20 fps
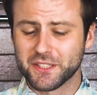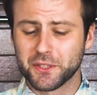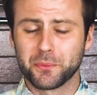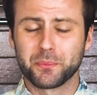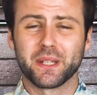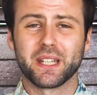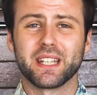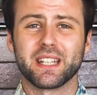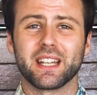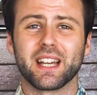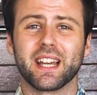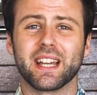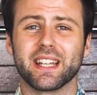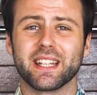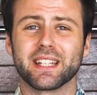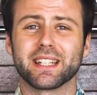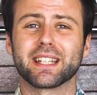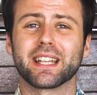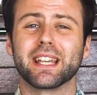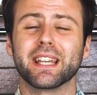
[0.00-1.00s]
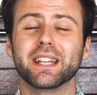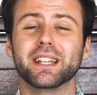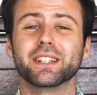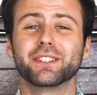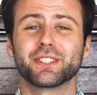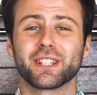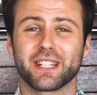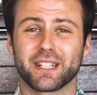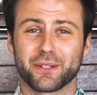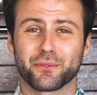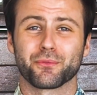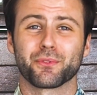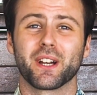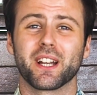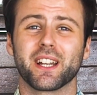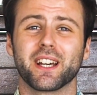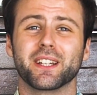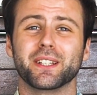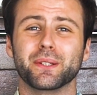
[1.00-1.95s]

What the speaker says: to be a ketogenic runner,